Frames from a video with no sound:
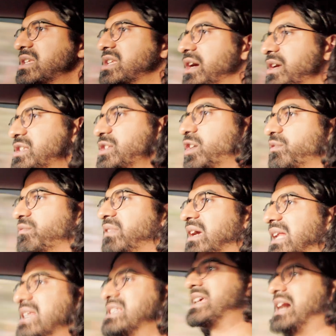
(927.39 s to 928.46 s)
So it's not
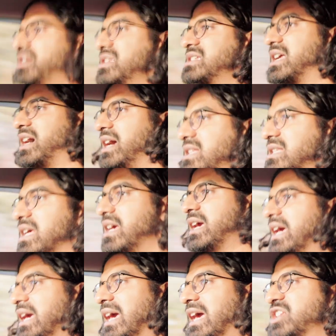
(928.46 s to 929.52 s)
really a downside.
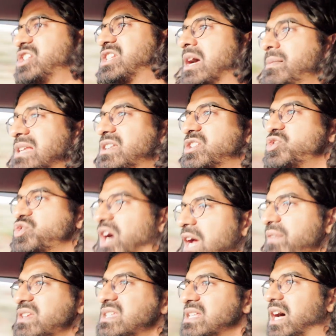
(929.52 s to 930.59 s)
It just comes down to
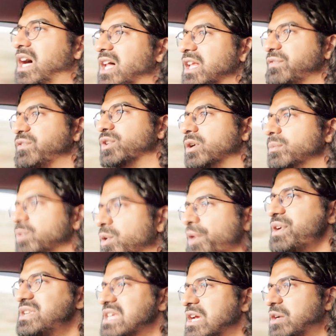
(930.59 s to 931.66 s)
driving style. If you're
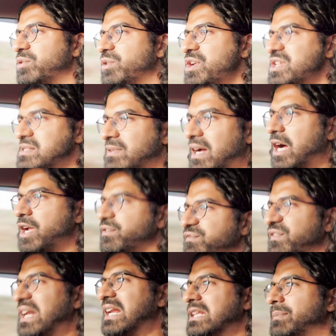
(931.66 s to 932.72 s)
more into cruising around,
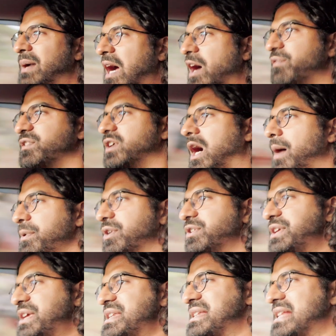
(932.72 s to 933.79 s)
feeling the power of the car but not
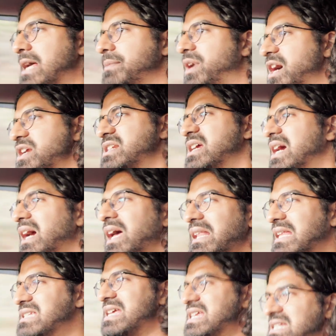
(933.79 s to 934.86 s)
using it that much,
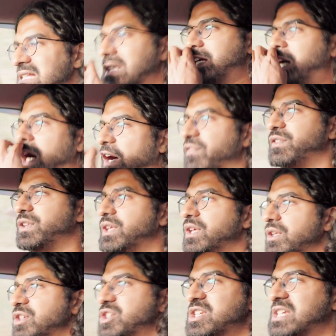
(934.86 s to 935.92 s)
this isn't the car for you.
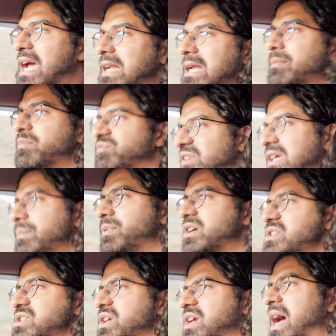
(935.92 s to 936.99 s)
You should get an M3
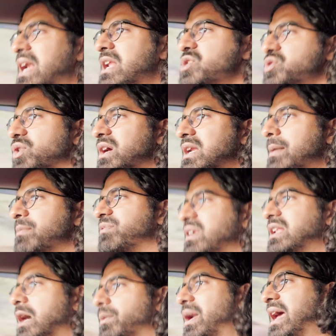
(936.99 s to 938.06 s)
because you can enjoy an M3
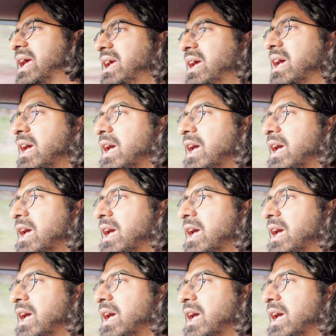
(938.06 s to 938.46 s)
in that way.